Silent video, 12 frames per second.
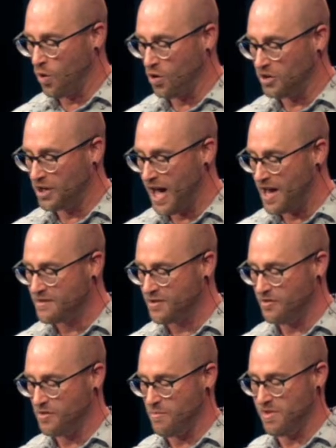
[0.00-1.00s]
world lies
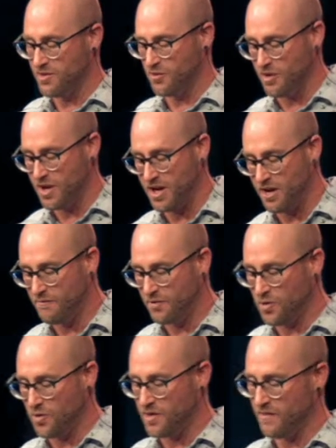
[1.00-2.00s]
under the misery and
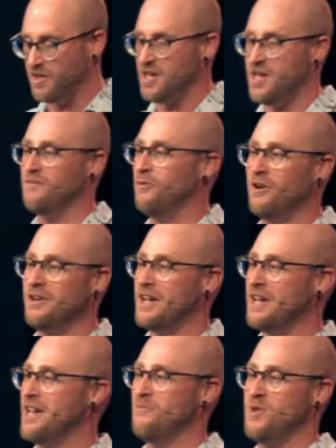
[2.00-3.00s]
influence of the evil one.
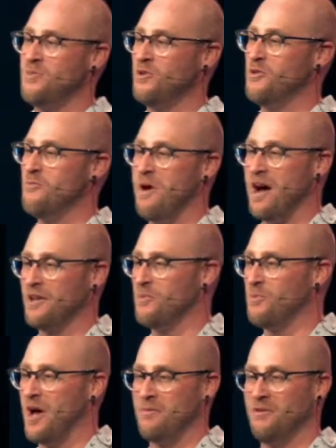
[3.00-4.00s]
Again, people who mock the
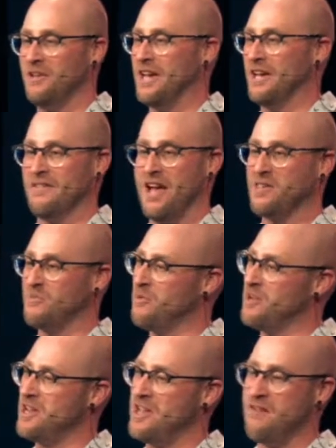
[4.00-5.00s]
Bible, like that's
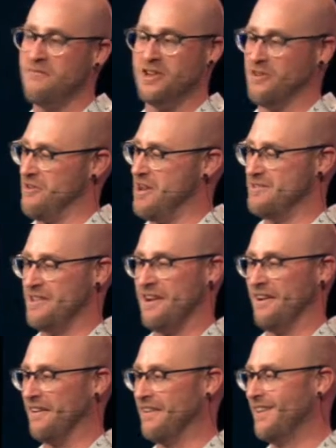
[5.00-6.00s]
pretty evident right
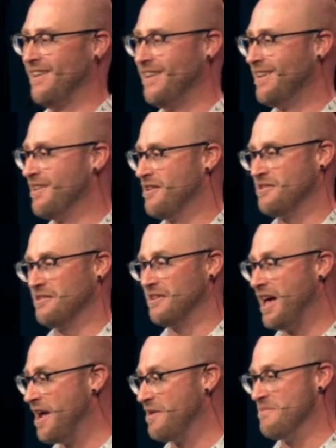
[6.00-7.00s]
there. There's a
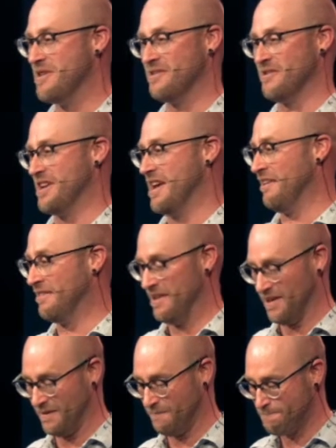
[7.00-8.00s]
lot of misery out
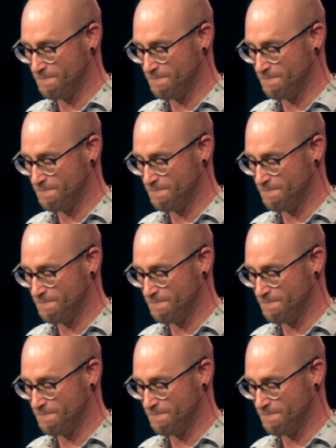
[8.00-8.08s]
there.